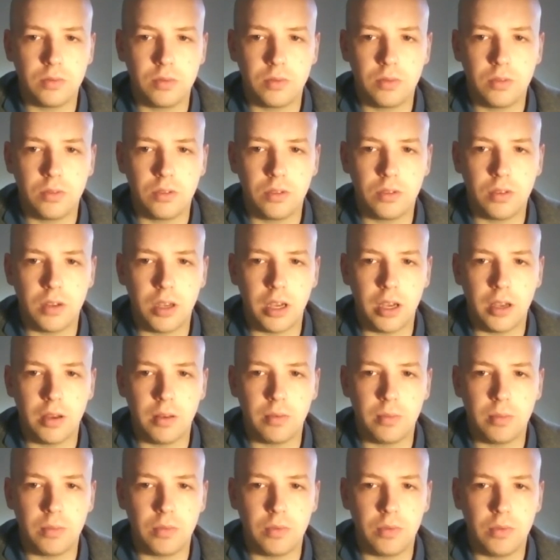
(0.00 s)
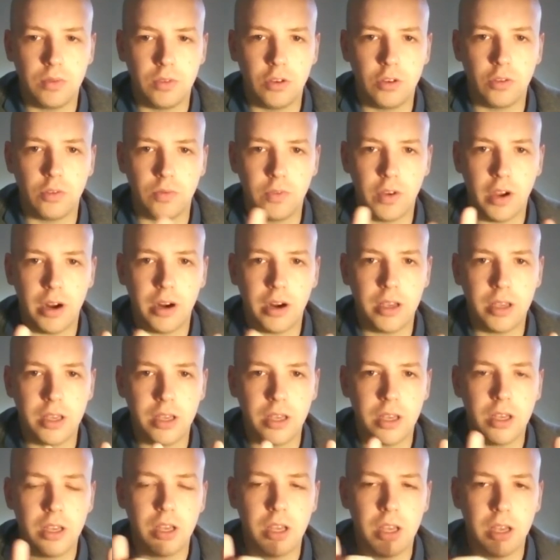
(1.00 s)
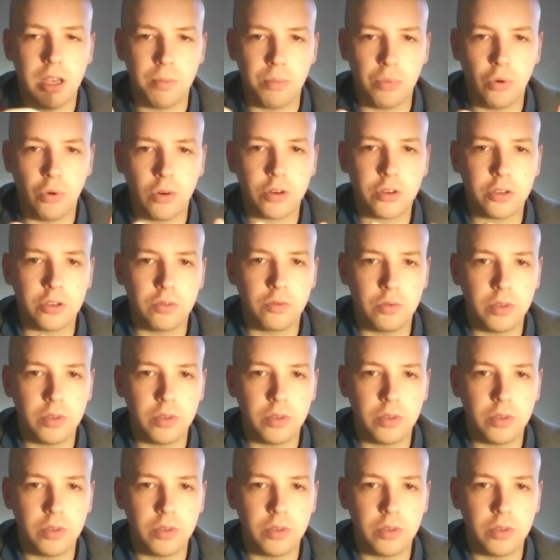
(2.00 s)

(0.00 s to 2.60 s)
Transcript: very important